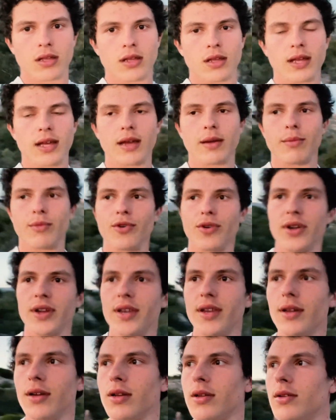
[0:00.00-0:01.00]
at
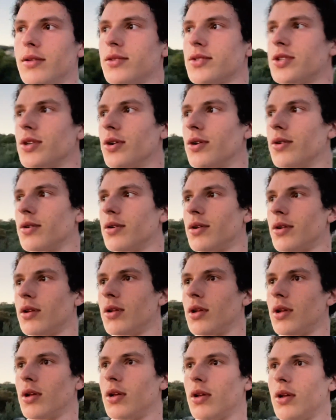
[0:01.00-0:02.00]
Morena, so
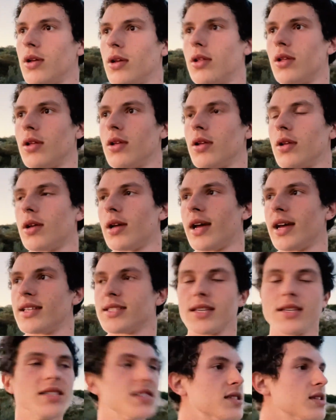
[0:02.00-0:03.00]
as
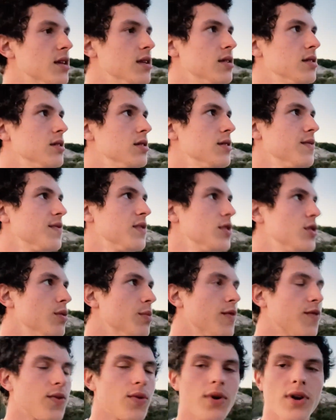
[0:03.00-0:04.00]
I stated in the video
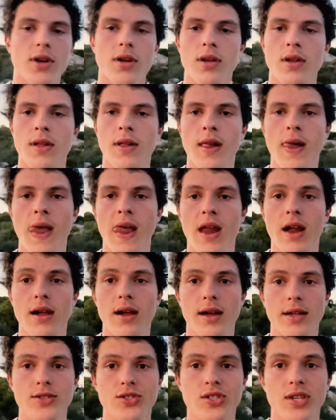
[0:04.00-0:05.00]
before,
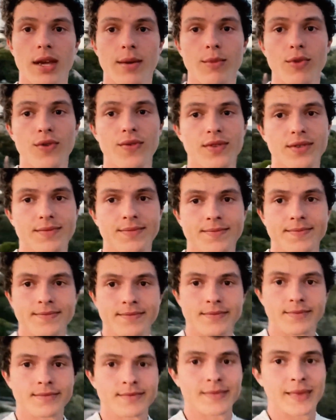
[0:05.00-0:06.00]
I just kept moving,
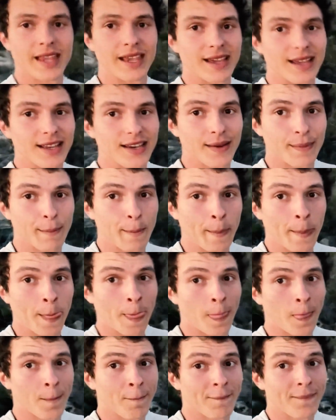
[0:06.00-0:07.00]
and
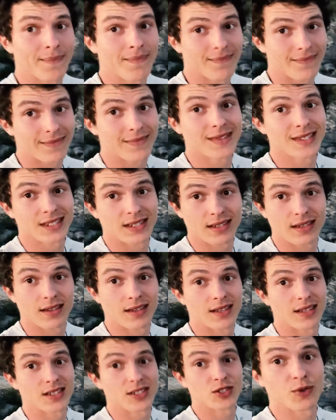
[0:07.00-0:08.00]

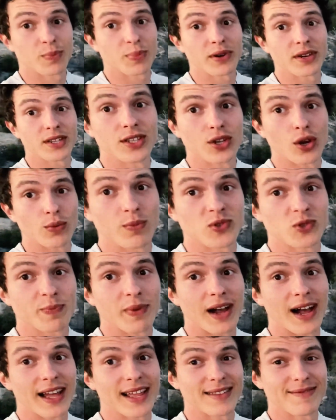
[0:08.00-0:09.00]
it's a pretty dope
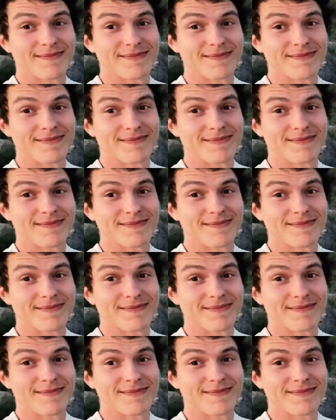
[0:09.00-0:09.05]
spot.